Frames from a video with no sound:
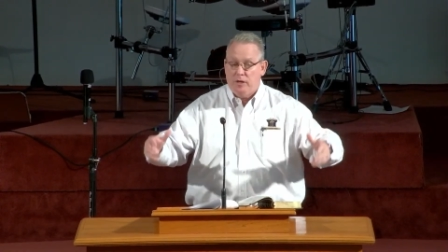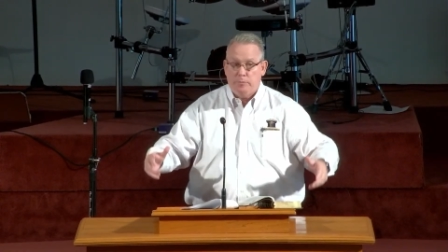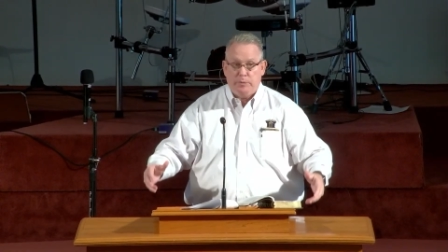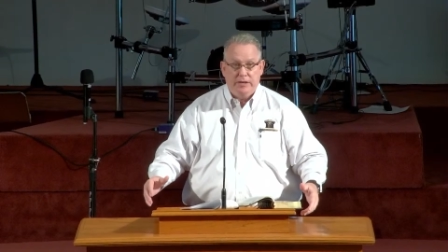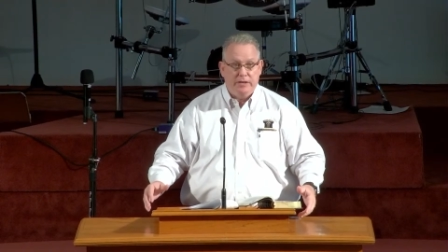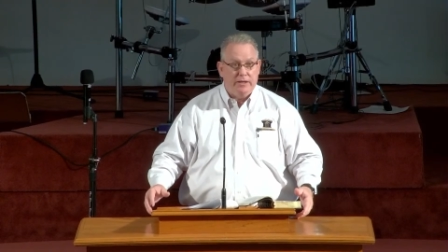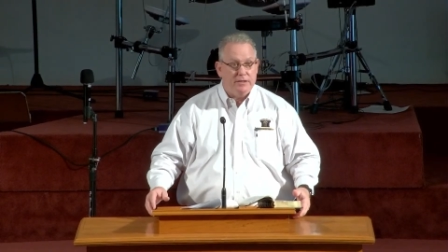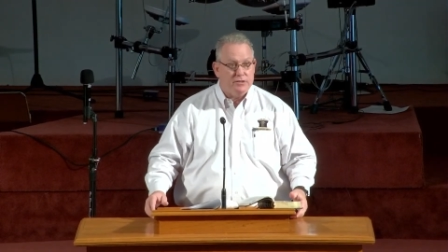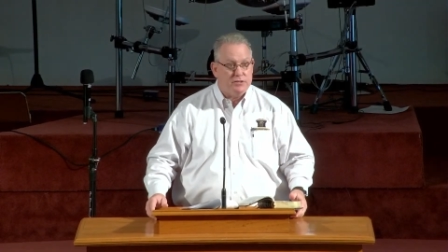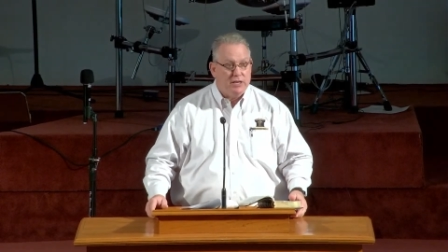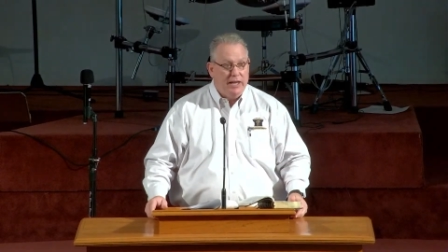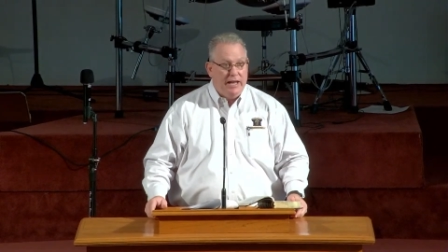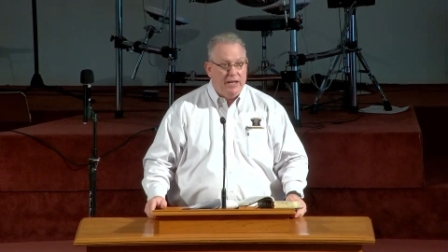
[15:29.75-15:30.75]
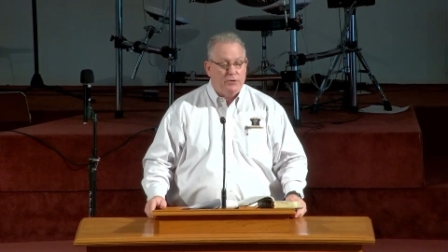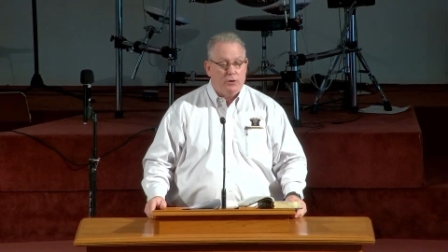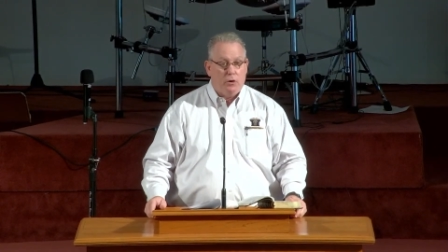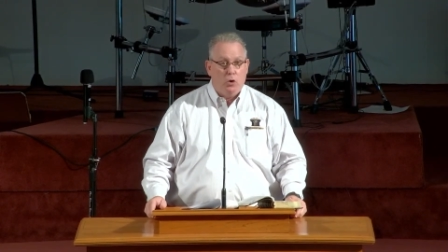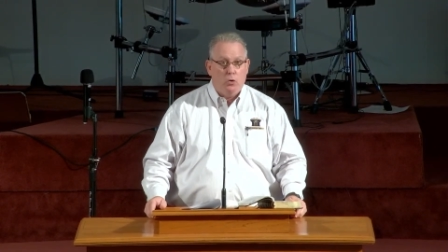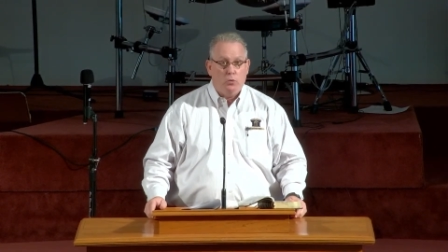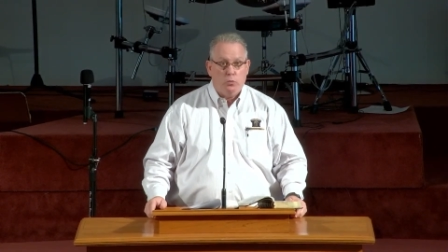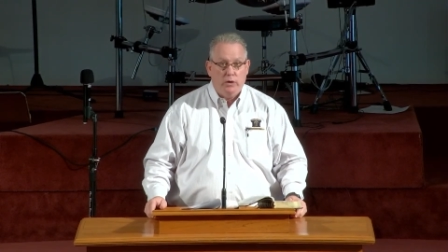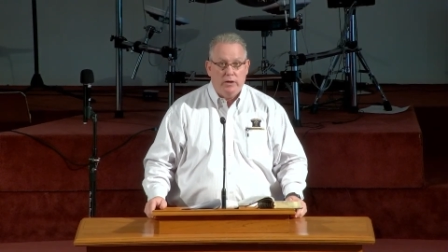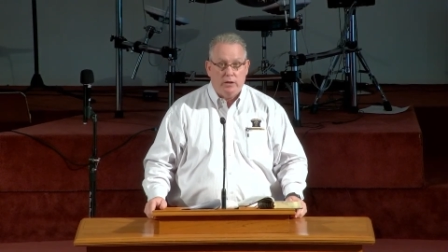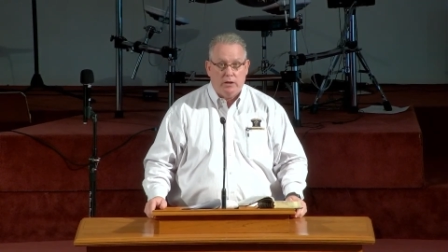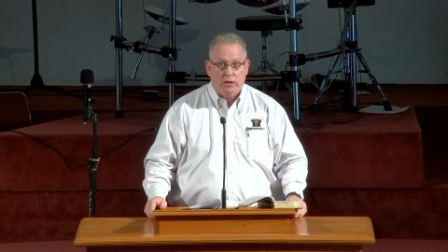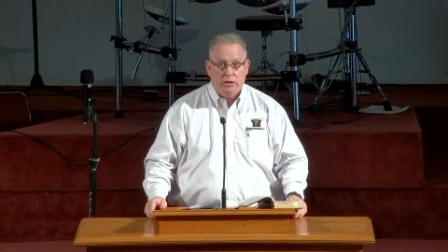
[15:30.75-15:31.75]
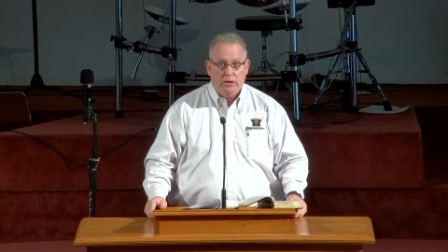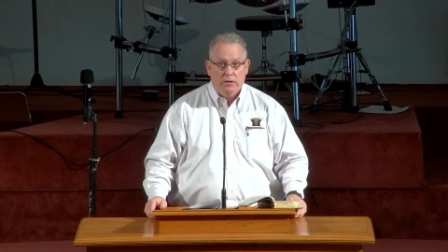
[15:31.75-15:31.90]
opinions and their own will